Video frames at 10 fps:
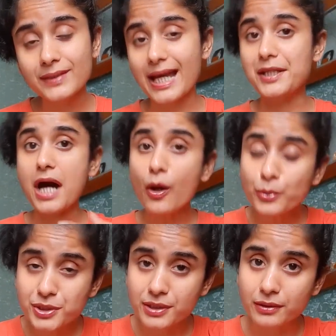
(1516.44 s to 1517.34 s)
And out
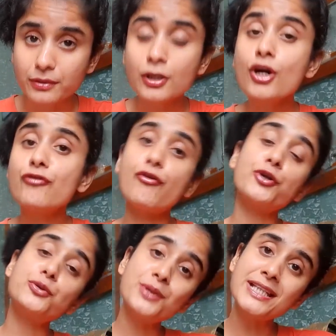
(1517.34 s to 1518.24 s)
here, for
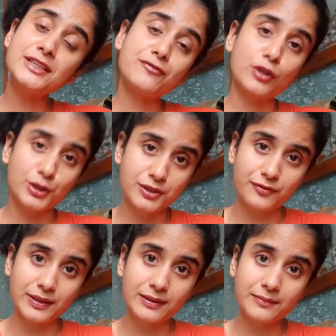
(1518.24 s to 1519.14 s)
today's
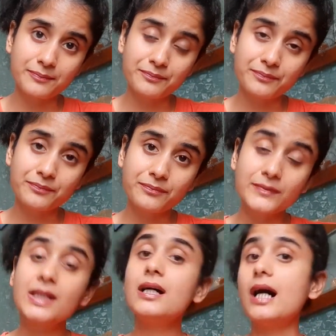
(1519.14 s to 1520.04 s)
philosophy,
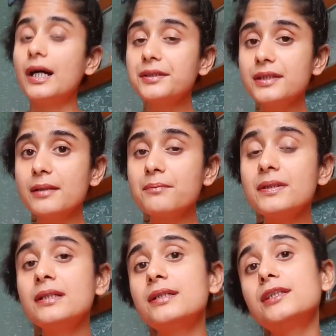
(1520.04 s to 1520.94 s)
annam
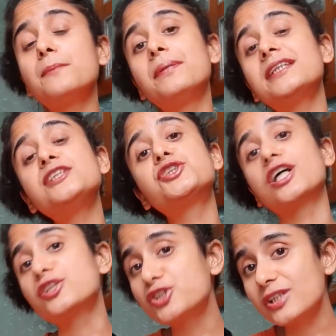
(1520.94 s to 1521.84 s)
na
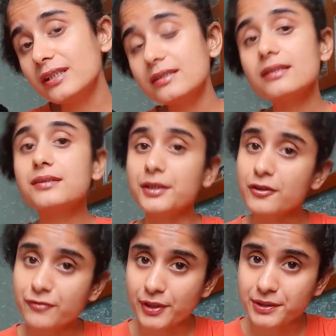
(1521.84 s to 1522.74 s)
parichakshita tada
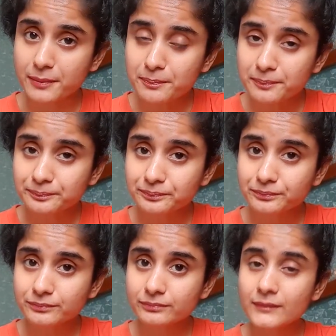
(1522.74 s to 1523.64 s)
vratam,
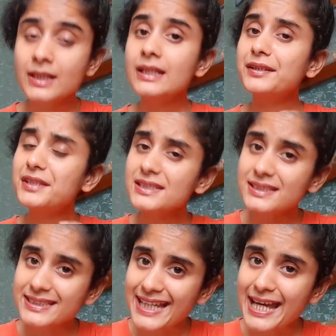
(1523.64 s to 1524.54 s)
the
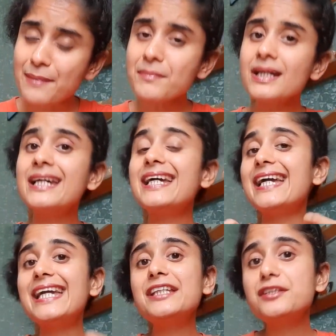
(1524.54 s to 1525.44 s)
same
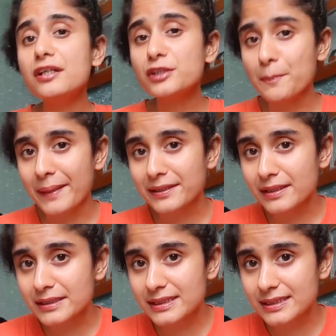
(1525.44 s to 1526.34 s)

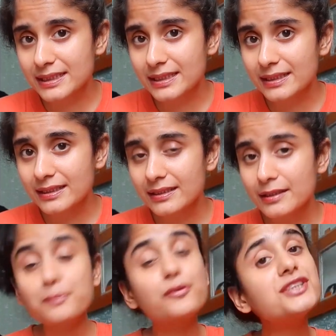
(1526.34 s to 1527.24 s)
interdependency
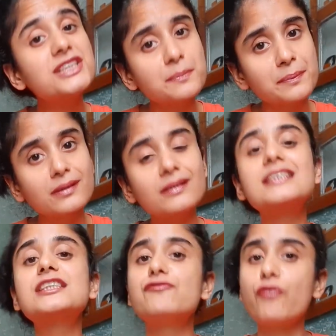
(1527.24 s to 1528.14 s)
principle
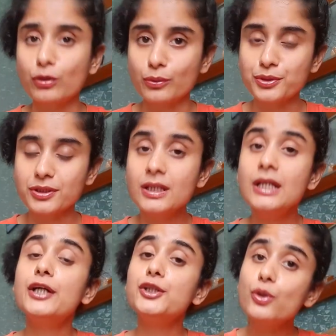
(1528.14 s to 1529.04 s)
is followed.
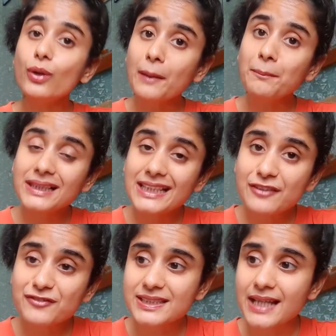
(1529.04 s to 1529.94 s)
Yoga
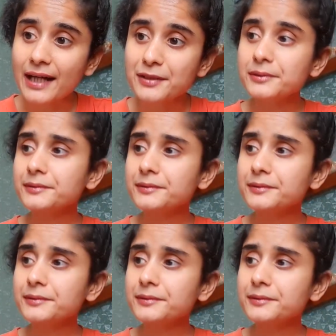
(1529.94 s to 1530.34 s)
believes that